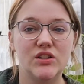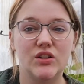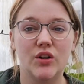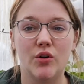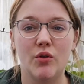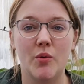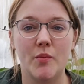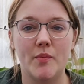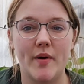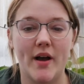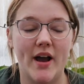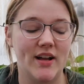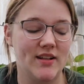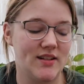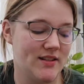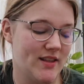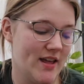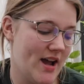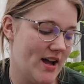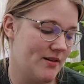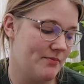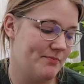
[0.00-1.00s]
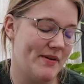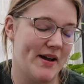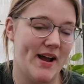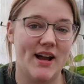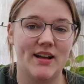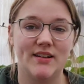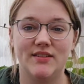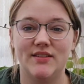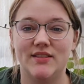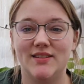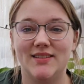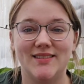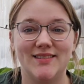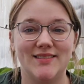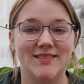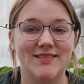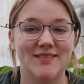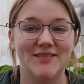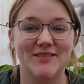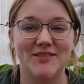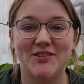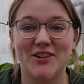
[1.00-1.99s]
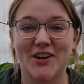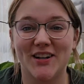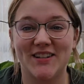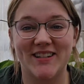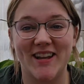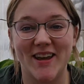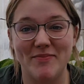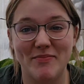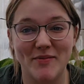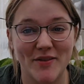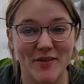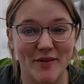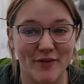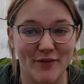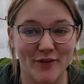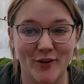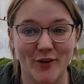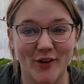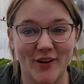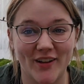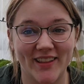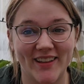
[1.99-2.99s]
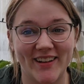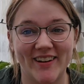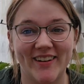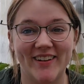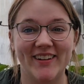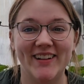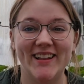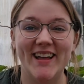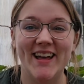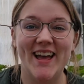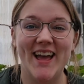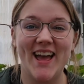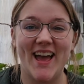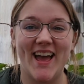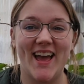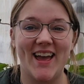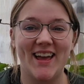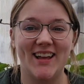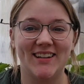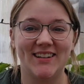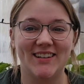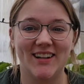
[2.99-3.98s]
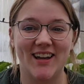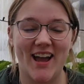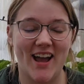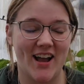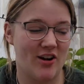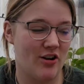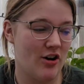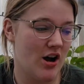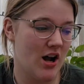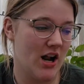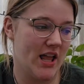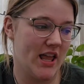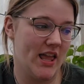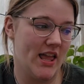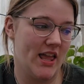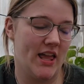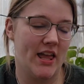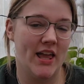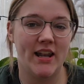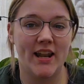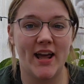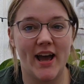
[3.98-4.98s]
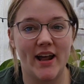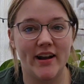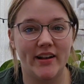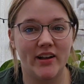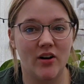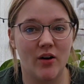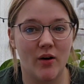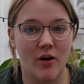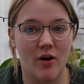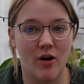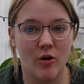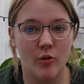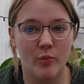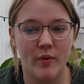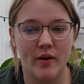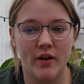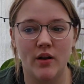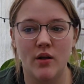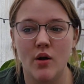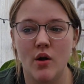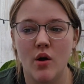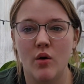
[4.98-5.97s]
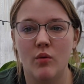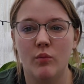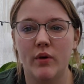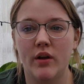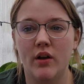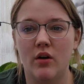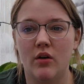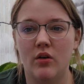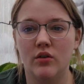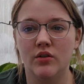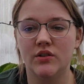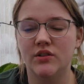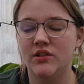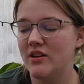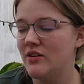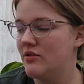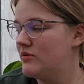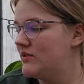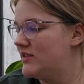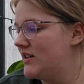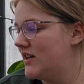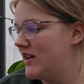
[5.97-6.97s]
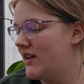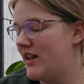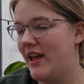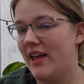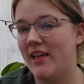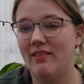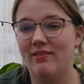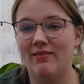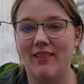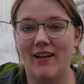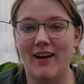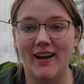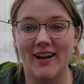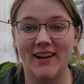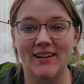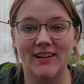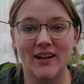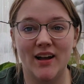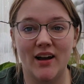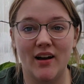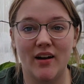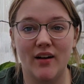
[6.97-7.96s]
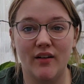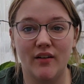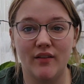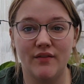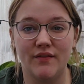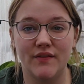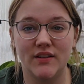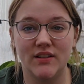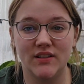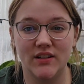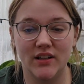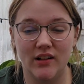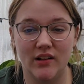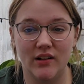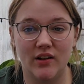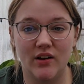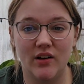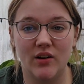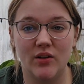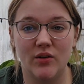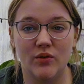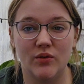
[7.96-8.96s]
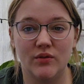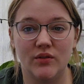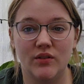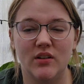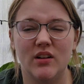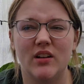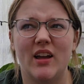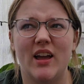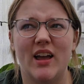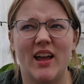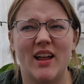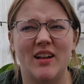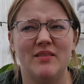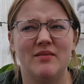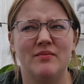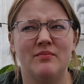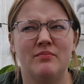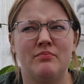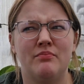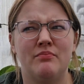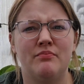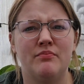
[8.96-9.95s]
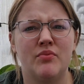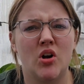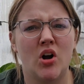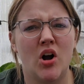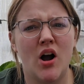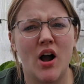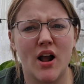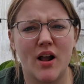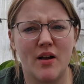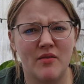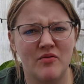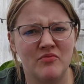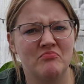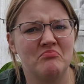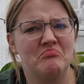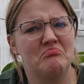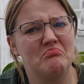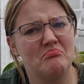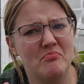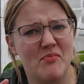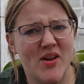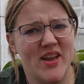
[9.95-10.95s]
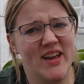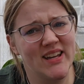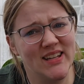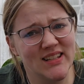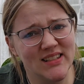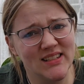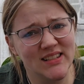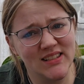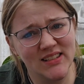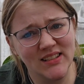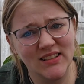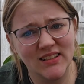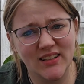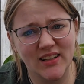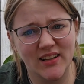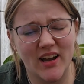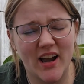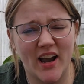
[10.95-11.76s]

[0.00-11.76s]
So past duct taping the floor a little and caulking and adding our carpet, we also did a line of silicone and caulk mix.